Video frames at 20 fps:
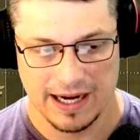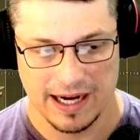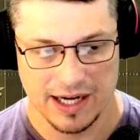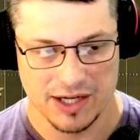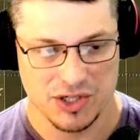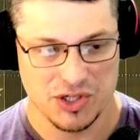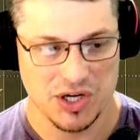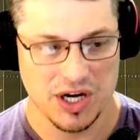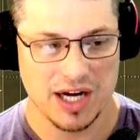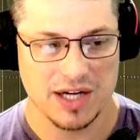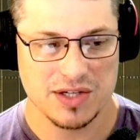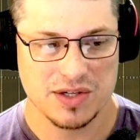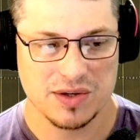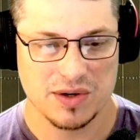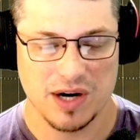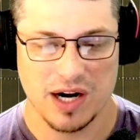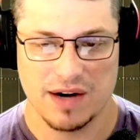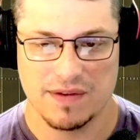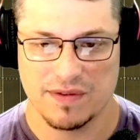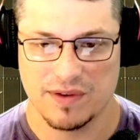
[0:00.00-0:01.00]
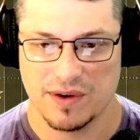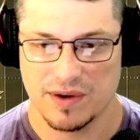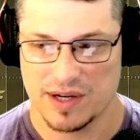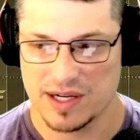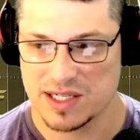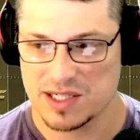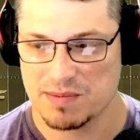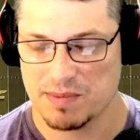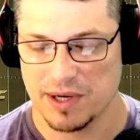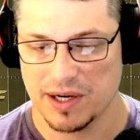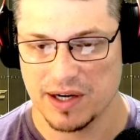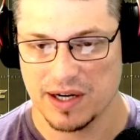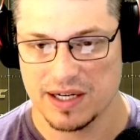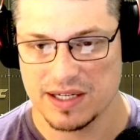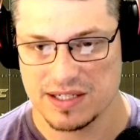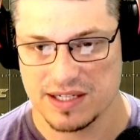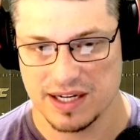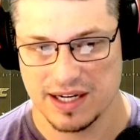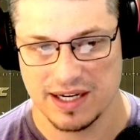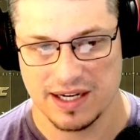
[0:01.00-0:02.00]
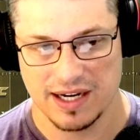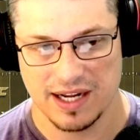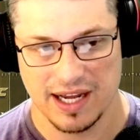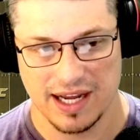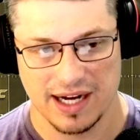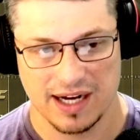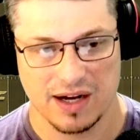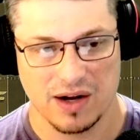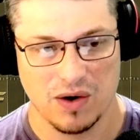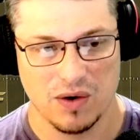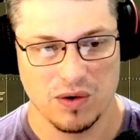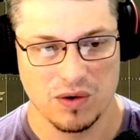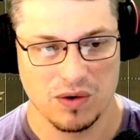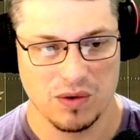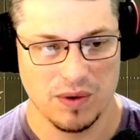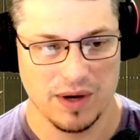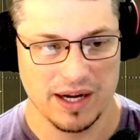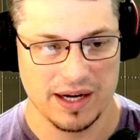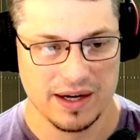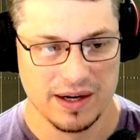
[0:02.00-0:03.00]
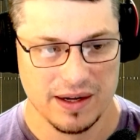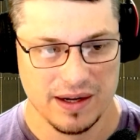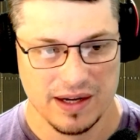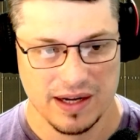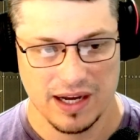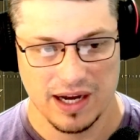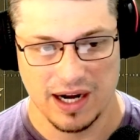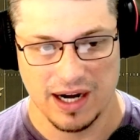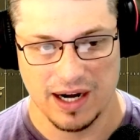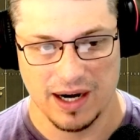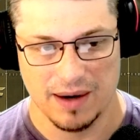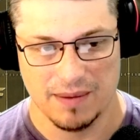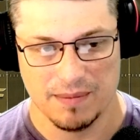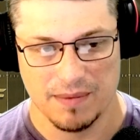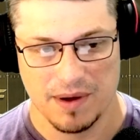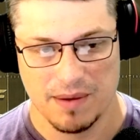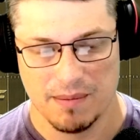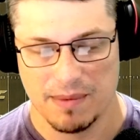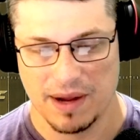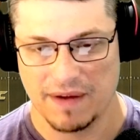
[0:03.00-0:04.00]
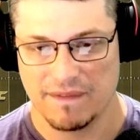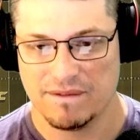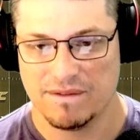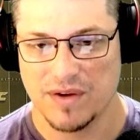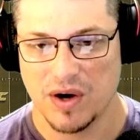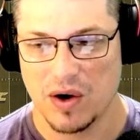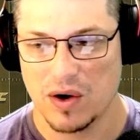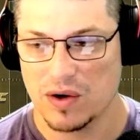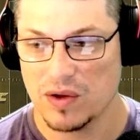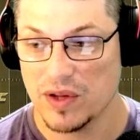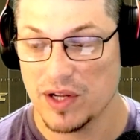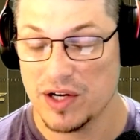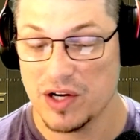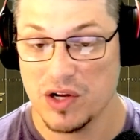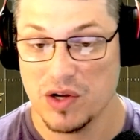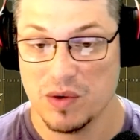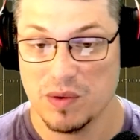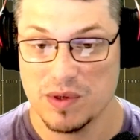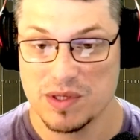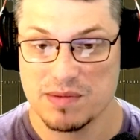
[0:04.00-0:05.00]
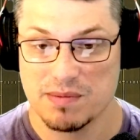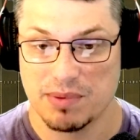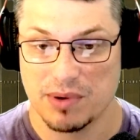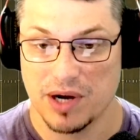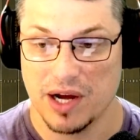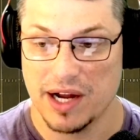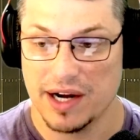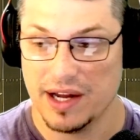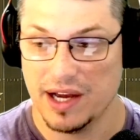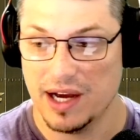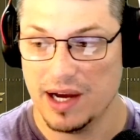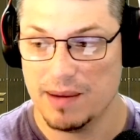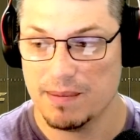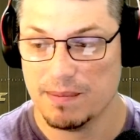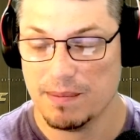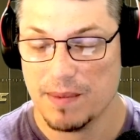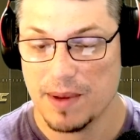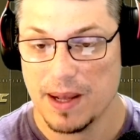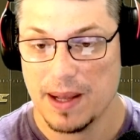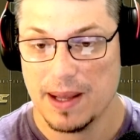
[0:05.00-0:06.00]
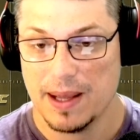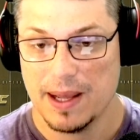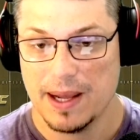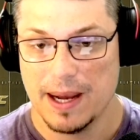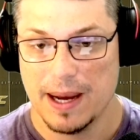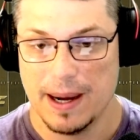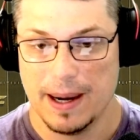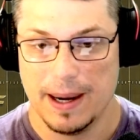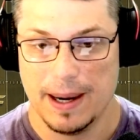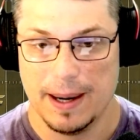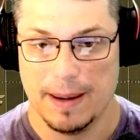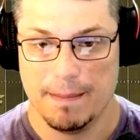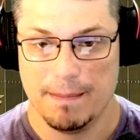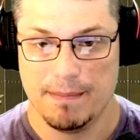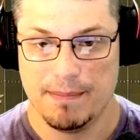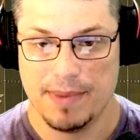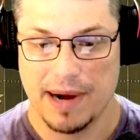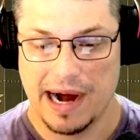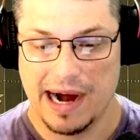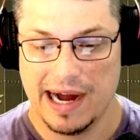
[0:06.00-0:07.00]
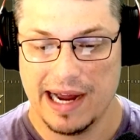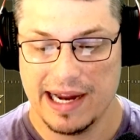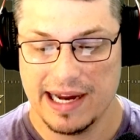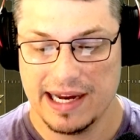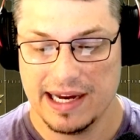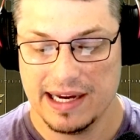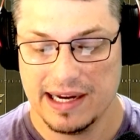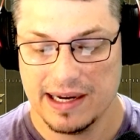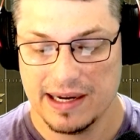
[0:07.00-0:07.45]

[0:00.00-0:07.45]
Josh Crawford, experience at Colquitt. McFarland, who was brought up by